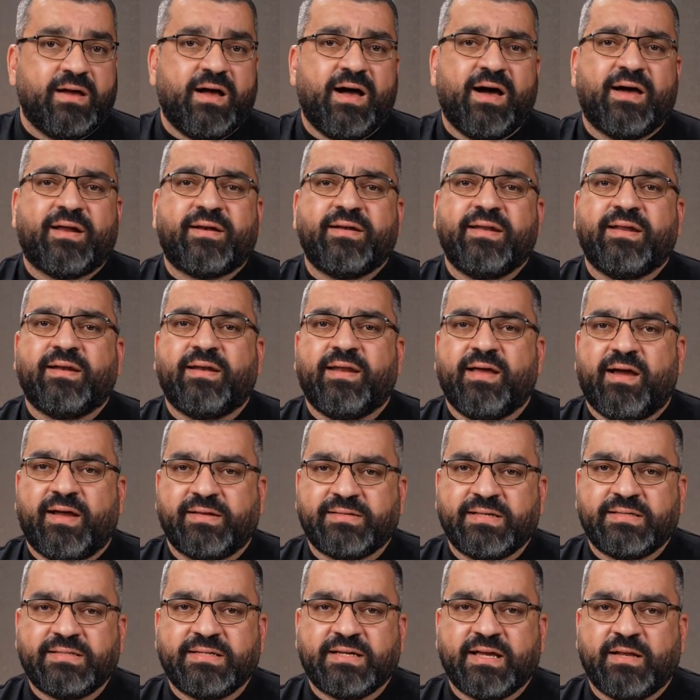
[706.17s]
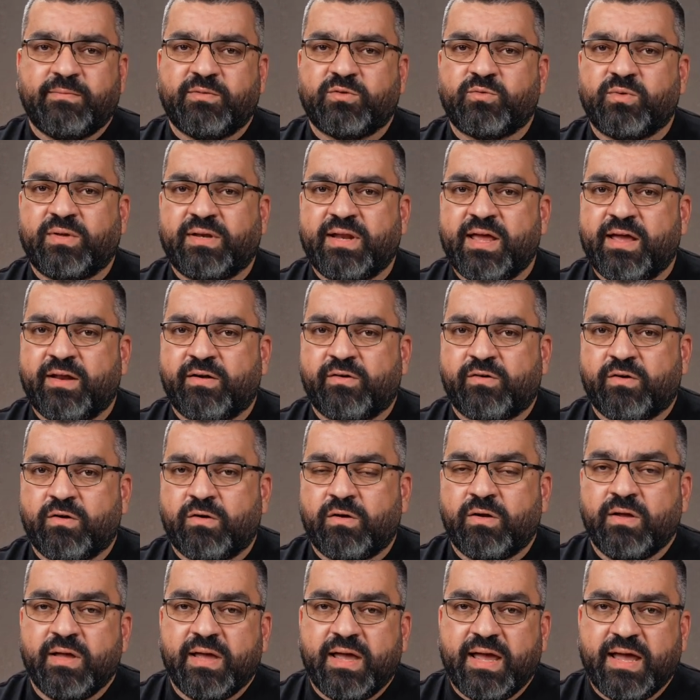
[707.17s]
are nearly identical between
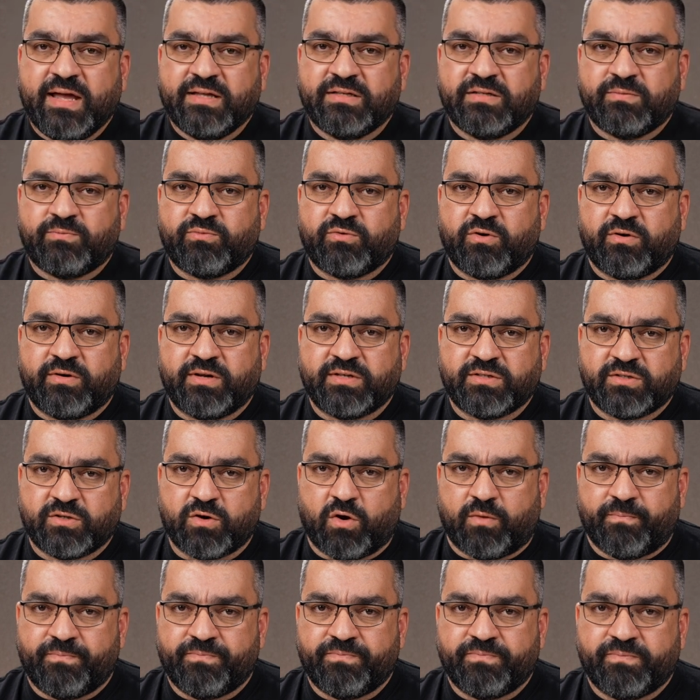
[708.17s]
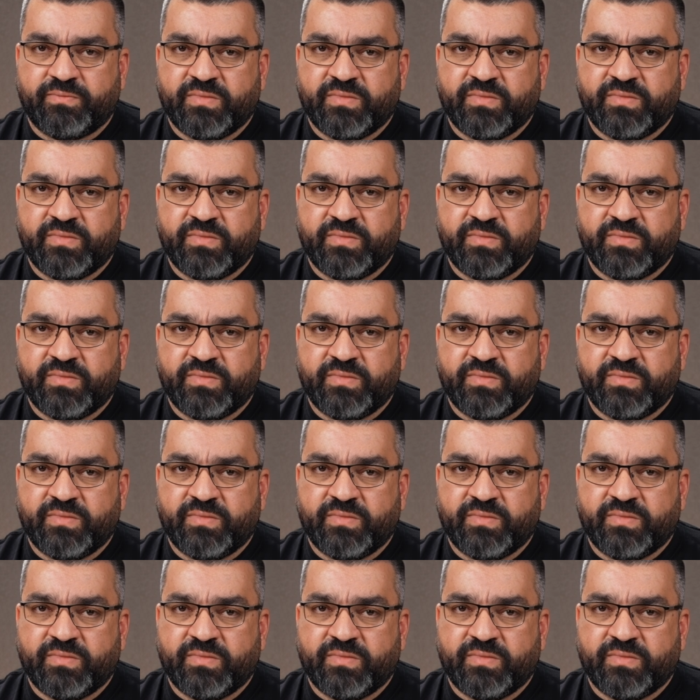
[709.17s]
N-RAW and ProRes RAW,